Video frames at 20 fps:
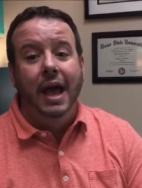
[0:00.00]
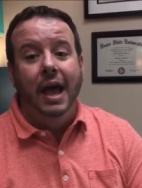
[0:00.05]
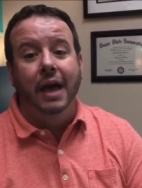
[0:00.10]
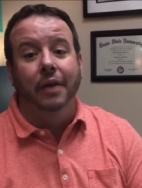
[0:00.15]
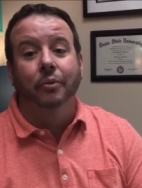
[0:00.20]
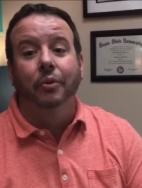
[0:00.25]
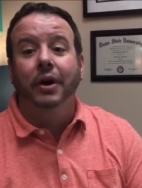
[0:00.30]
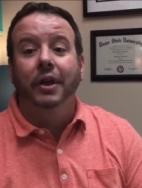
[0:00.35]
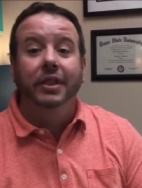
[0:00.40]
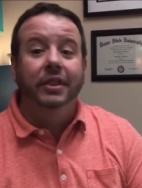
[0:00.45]

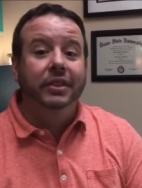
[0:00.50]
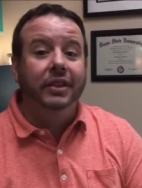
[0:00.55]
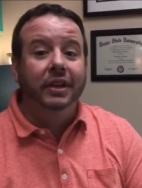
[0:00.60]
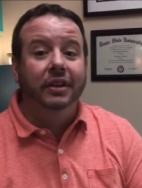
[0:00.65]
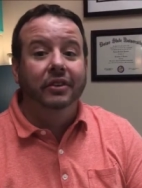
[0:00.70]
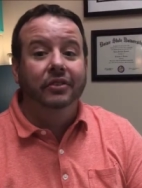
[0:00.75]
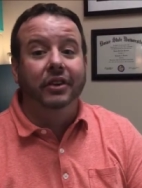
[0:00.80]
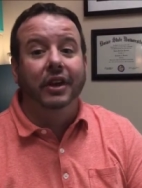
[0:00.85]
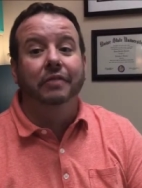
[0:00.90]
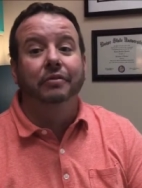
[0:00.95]
And one of the
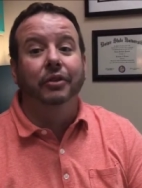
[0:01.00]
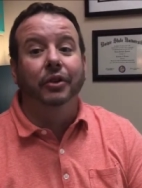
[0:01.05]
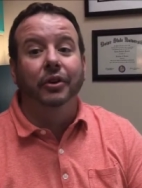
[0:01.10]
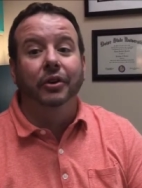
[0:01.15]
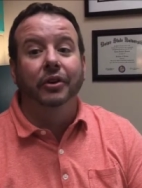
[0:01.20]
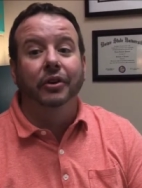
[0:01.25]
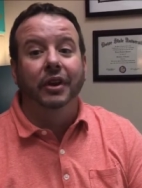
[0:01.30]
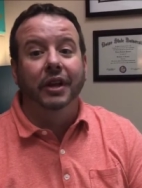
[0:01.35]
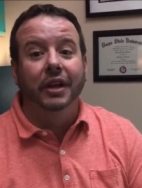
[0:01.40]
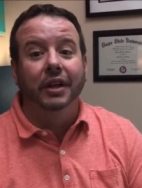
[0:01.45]
things I've
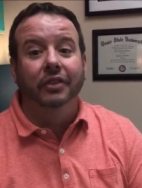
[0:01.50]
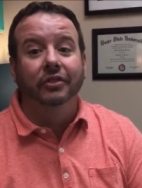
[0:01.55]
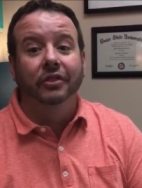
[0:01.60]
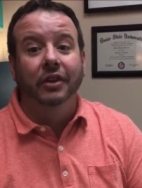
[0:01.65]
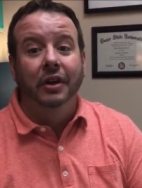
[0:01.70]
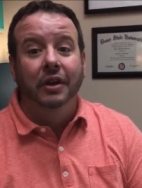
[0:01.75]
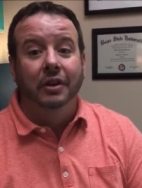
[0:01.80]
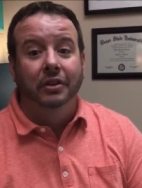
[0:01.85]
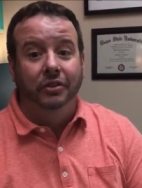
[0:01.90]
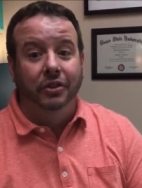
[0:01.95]
learned is
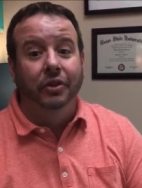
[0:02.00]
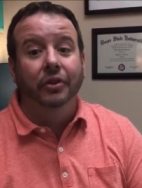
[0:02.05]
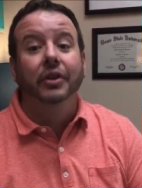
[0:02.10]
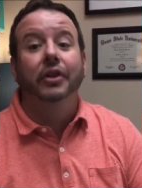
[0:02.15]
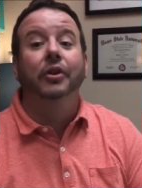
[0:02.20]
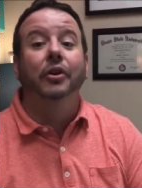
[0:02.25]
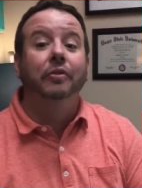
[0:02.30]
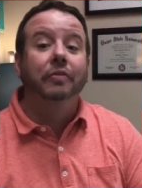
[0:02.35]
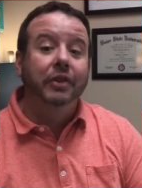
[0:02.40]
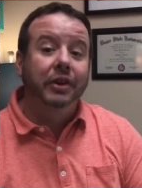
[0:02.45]
turn
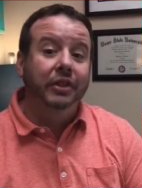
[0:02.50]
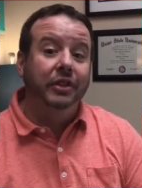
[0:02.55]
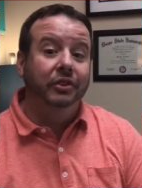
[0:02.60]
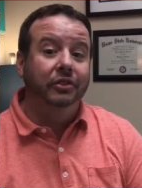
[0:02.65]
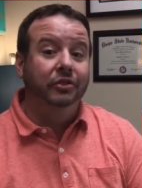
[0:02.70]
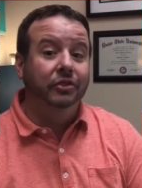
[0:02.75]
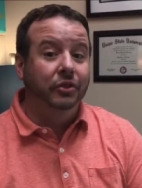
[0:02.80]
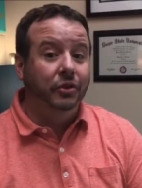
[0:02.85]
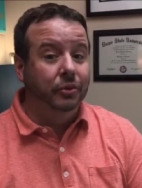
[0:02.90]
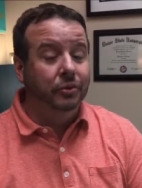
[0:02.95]
it over to the
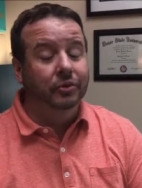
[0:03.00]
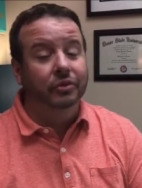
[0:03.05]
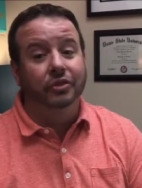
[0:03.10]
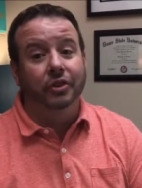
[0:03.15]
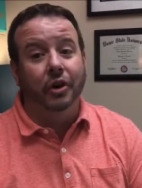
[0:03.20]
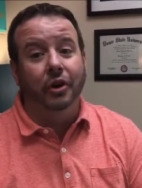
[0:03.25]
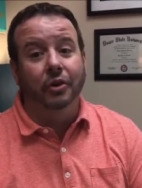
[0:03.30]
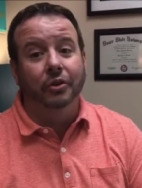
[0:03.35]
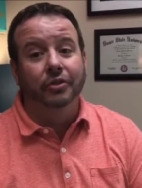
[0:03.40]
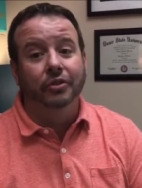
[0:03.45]
students
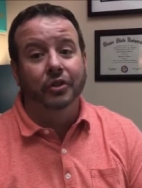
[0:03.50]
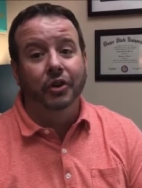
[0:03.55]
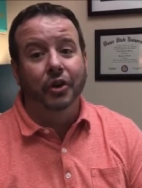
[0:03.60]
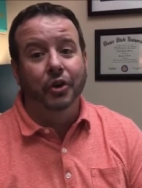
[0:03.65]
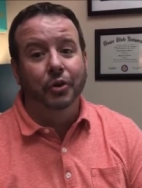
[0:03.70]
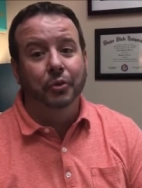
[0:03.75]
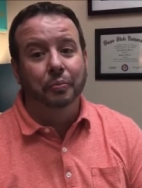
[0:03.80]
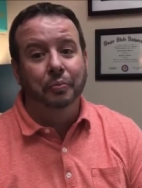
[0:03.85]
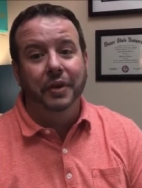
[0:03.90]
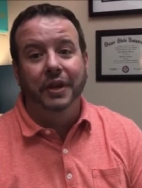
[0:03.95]

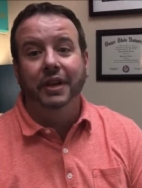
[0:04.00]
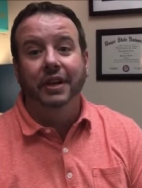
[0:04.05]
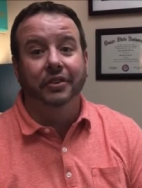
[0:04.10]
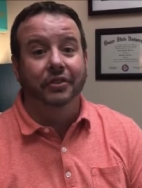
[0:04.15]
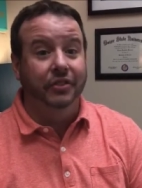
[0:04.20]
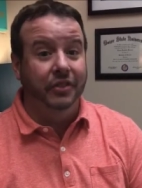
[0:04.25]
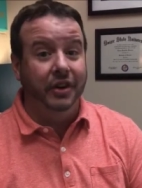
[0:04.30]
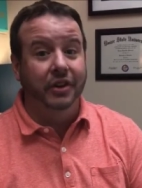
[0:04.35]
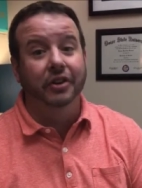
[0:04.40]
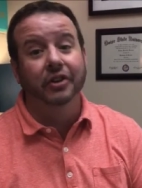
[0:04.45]
also
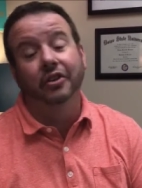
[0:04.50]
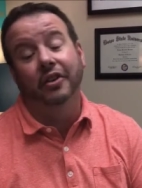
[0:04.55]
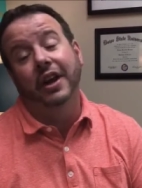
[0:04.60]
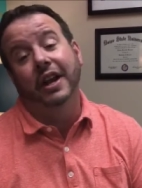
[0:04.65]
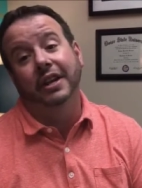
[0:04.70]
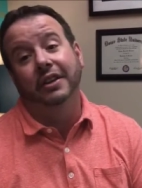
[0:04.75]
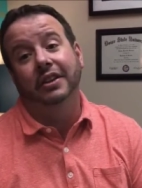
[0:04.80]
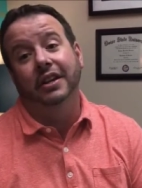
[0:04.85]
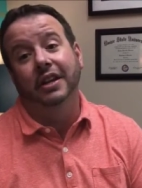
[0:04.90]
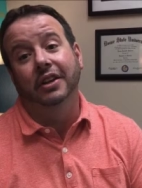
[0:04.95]
because they're
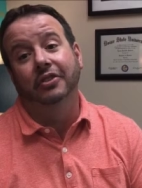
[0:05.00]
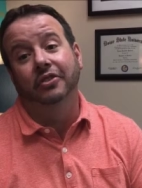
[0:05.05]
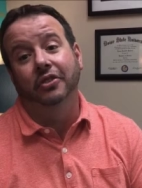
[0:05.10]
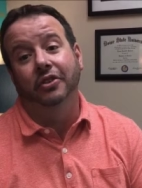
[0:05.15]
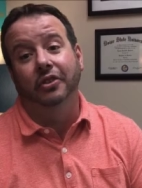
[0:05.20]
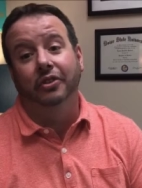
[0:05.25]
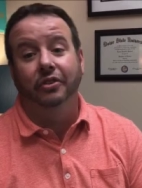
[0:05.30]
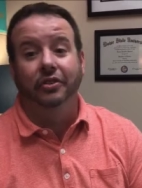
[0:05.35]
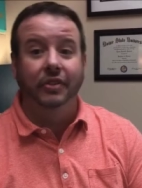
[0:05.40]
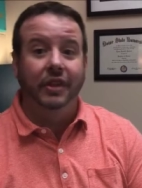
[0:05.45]
great teachers.